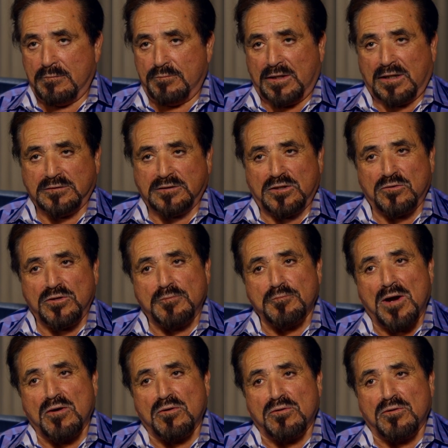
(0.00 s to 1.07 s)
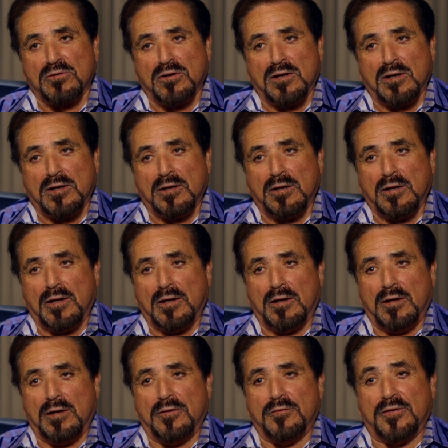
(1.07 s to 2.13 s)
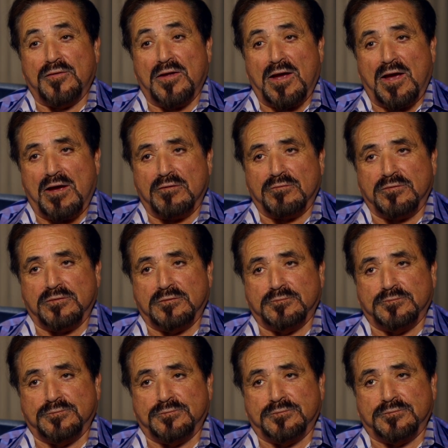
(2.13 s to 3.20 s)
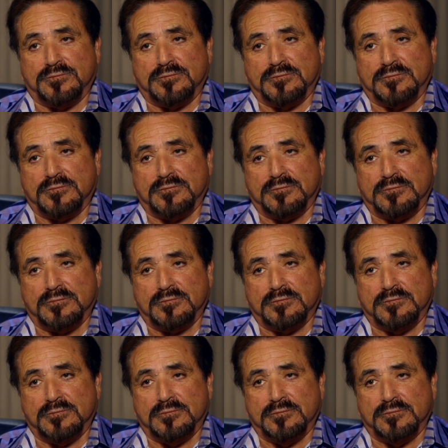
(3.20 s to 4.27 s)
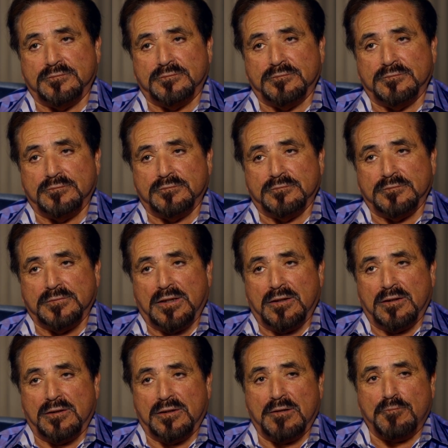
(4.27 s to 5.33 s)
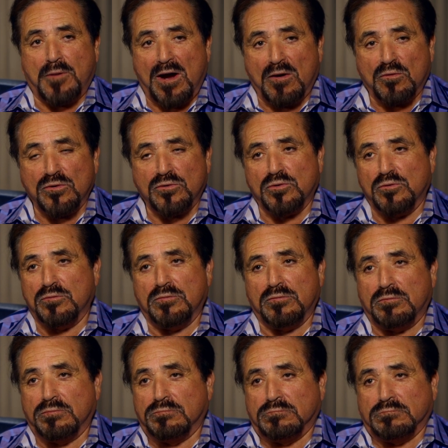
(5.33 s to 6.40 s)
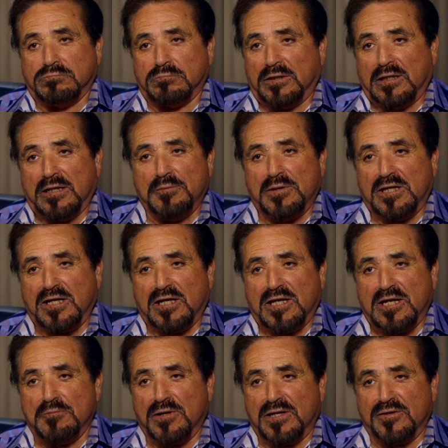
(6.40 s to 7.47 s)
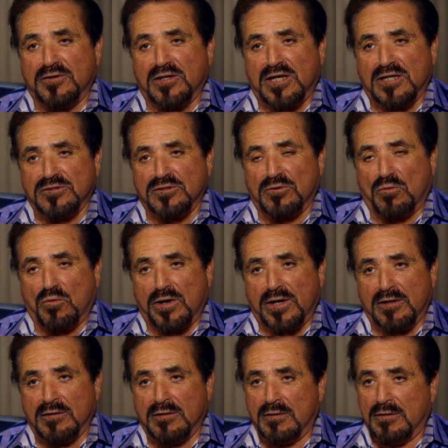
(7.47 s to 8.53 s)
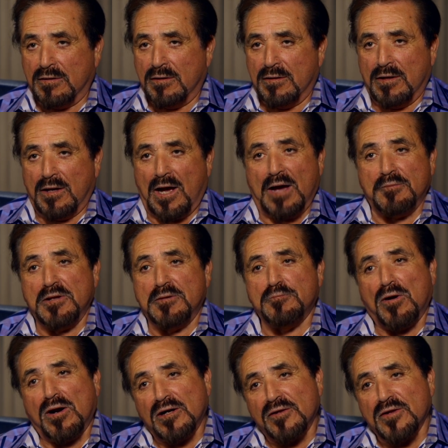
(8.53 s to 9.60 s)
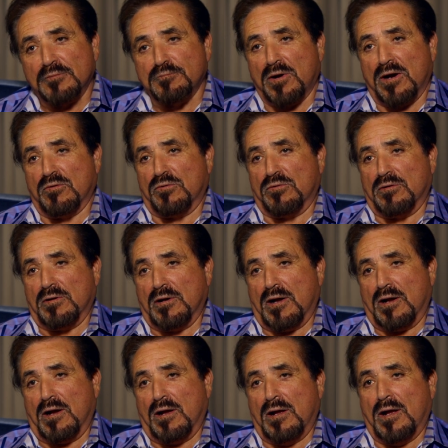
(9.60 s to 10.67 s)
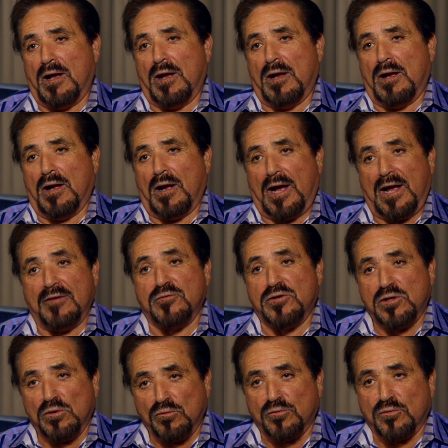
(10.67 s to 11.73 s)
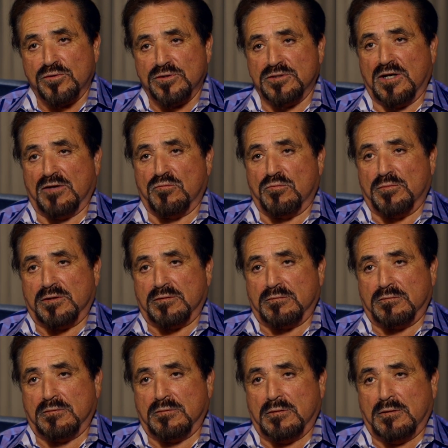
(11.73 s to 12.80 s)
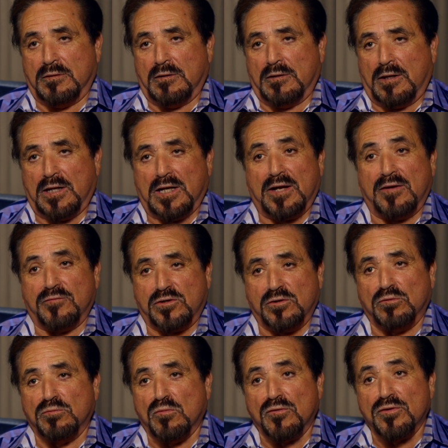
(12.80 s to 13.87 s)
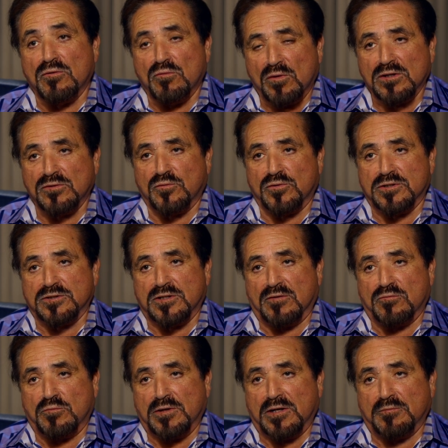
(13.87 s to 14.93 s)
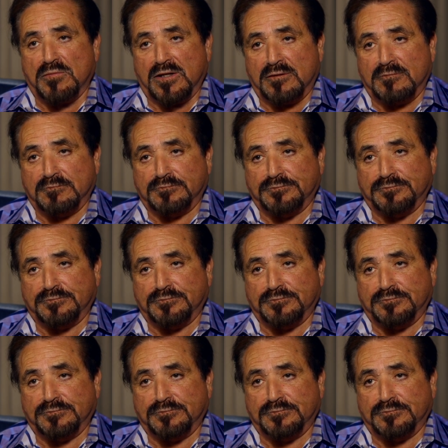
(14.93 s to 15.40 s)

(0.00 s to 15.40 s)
because I know the power that they have. What is that power? The power to eliminate anybody that gets in their way. I've been part of that power. I have killed for this government, and I have killed more than once for this government of mine.